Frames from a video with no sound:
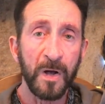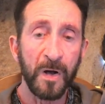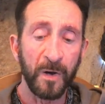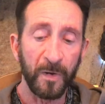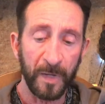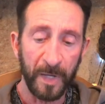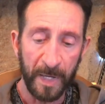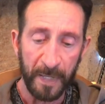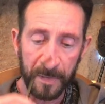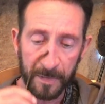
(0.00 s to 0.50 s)

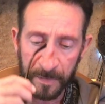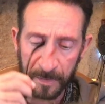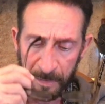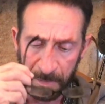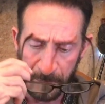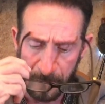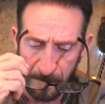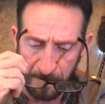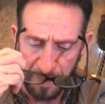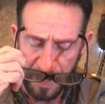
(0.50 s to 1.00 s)
Okay,
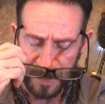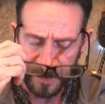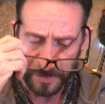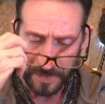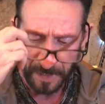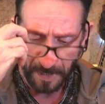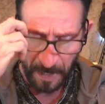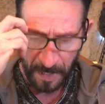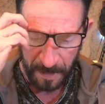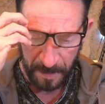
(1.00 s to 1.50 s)
the best
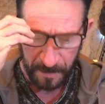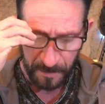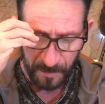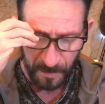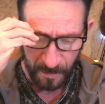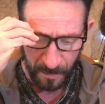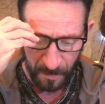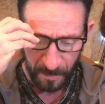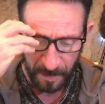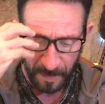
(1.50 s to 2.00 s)
thing I can
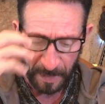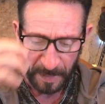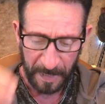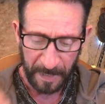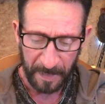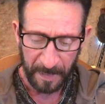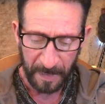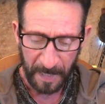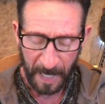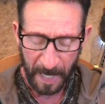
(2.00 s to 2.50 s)
do,
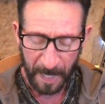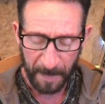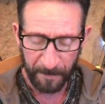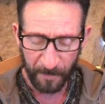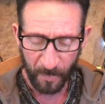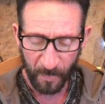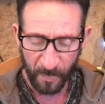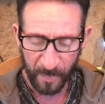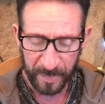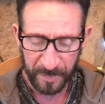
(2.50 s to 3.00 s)
and I'm
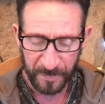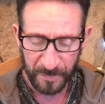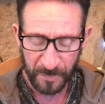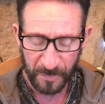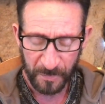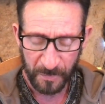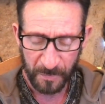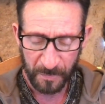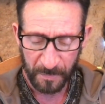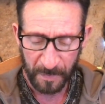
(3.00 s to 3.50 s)
going
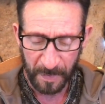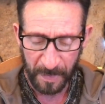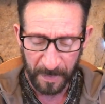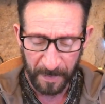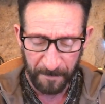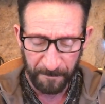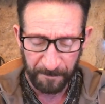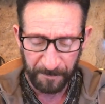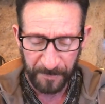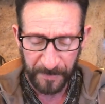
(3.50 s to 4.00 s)
to
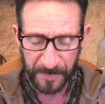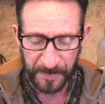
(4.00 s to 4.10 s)
um,